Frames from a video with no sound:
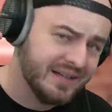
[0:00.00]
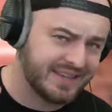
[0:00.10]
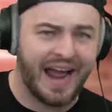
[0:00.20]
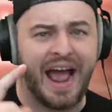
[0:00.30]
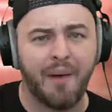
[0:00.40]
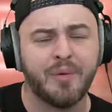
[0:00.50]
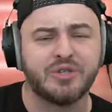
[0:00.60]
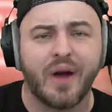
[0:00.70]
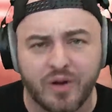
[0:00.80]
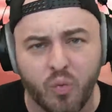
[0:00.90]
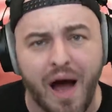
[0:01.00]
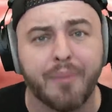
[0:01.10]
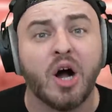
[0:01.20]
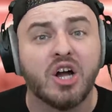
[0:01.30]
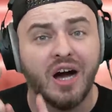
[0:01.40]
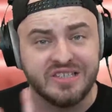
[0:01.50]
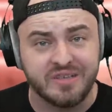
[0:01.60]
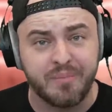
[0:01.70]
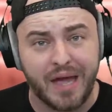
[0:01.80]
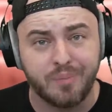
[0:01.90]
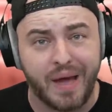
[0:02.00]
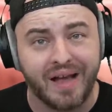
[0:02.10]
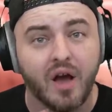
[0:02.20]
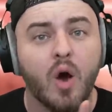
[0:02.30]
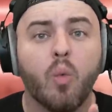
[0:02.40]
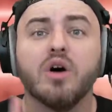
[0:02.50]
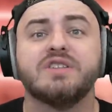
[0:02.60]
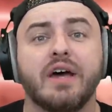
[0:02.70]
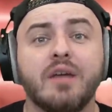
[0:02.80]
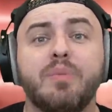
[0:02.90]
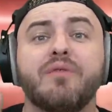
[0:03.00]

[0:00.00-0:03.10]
Today I'm going to be trying to rob a custom-made bank while SSundee,